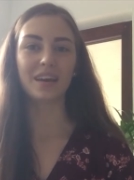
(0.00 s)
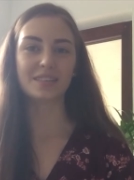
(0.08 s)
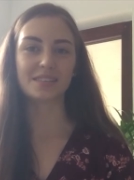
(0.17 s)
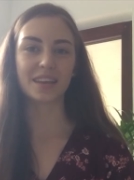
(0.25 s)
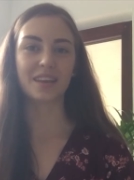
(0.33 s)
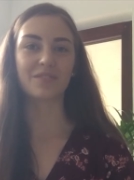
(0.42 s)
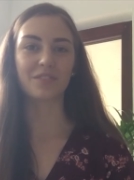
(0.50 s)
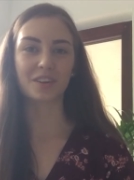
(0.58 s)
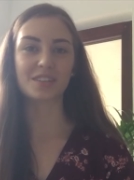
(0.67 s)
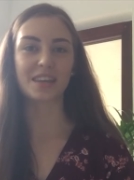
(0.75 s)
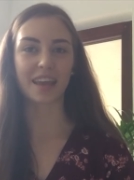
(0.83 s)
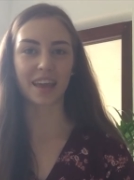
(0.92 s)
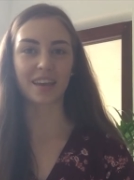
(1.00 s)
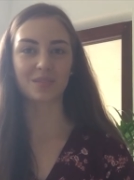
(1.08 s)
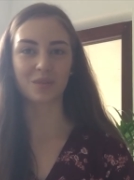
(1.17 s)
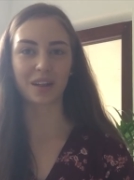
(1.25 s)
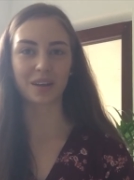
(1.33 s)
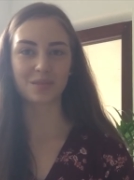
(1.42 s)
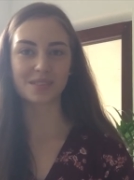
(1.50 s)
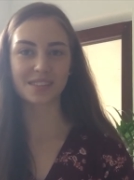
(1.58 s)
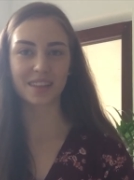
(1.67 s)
seeing firsthand while I was